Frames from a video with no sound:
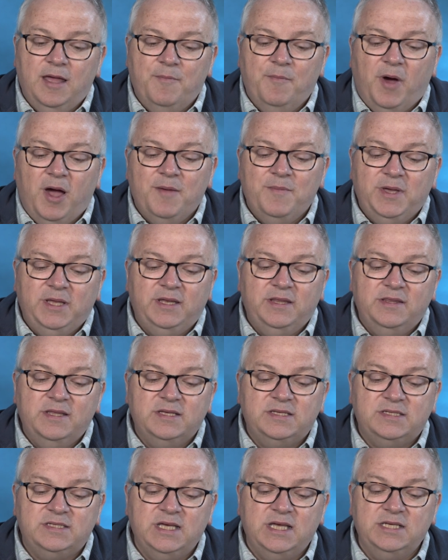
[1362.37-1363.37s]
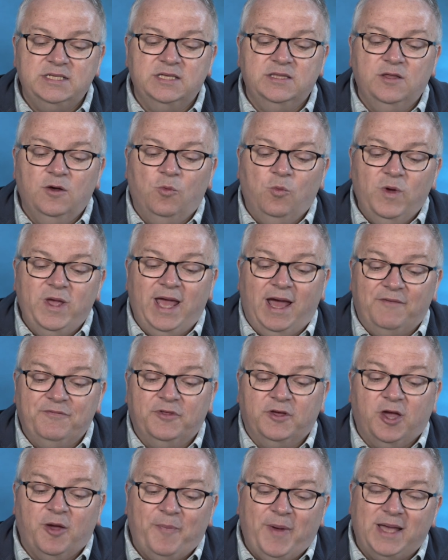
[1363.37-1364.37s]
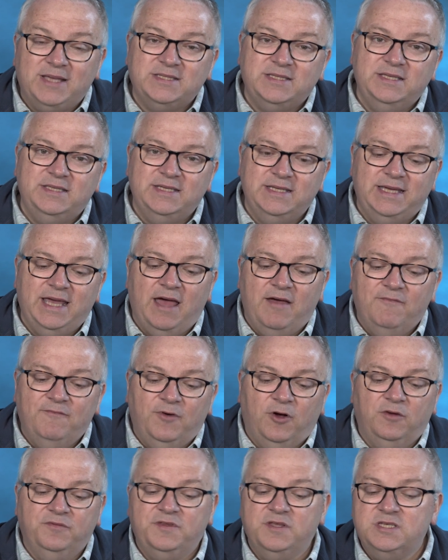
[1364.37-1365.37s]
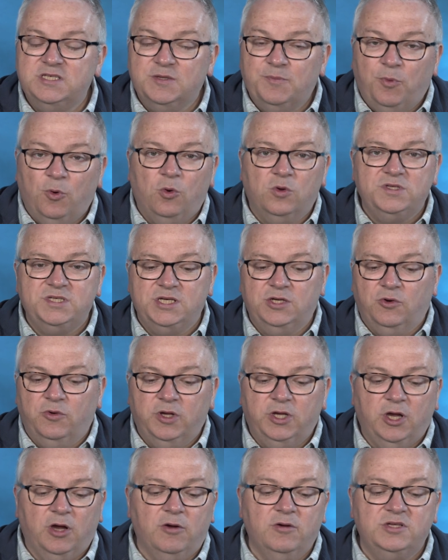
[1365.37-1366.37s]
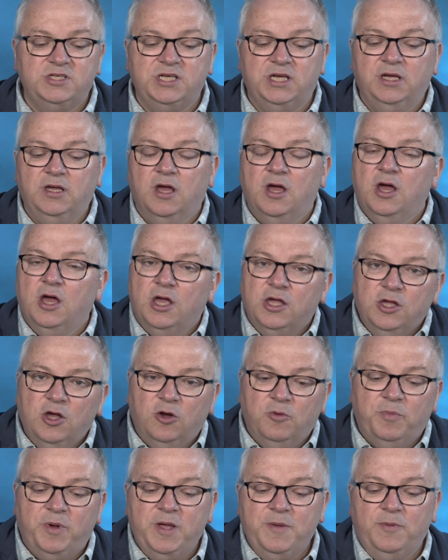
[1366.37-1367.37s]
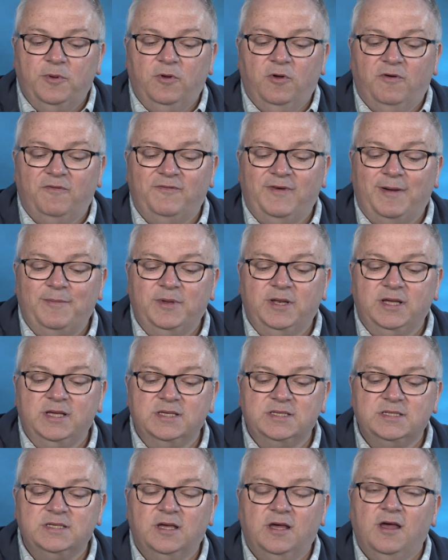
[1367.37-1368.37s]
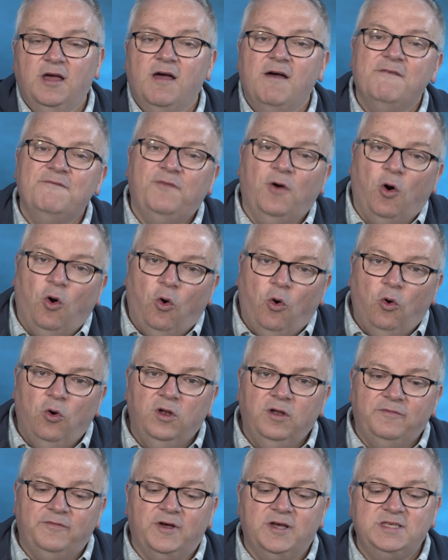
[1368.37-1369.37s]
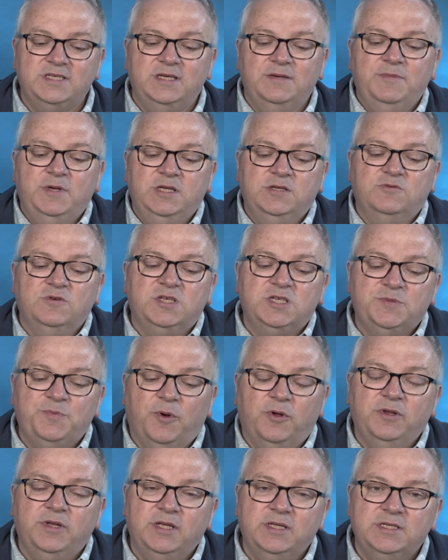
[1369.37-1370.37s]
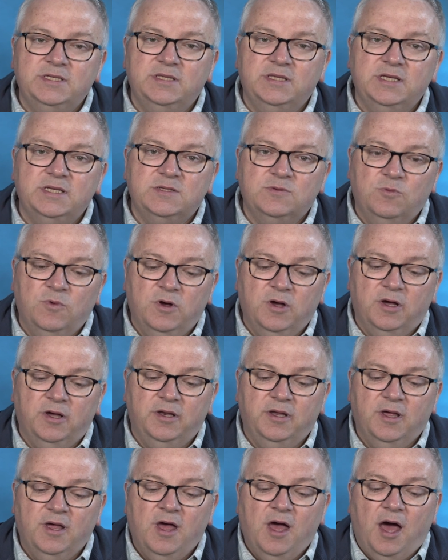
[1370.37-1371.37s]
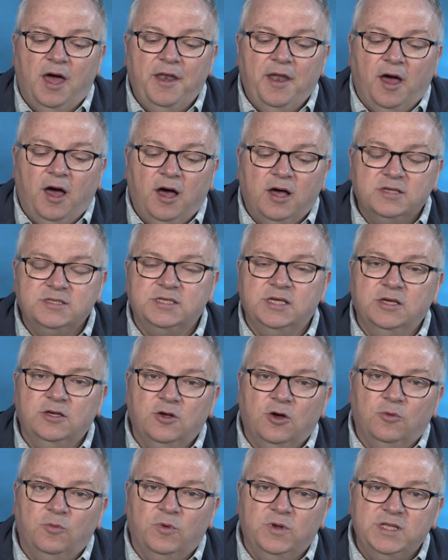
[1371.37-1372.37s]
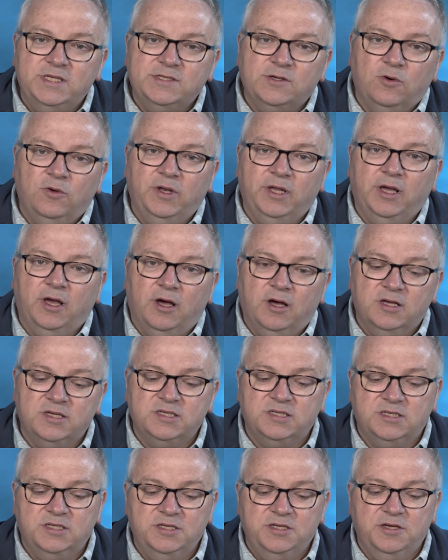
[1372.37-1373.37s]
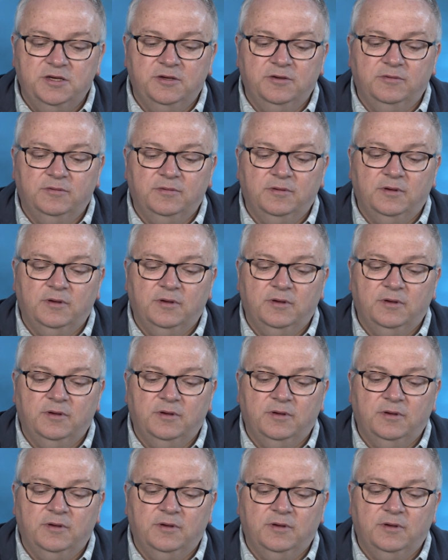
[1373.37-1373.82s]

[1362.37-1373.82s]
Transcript: It might mean in this season that we have the capacity to get involved in supporting or encouraging young people or families. For all of us, it means responding to this word and asking God what He's calling us to do.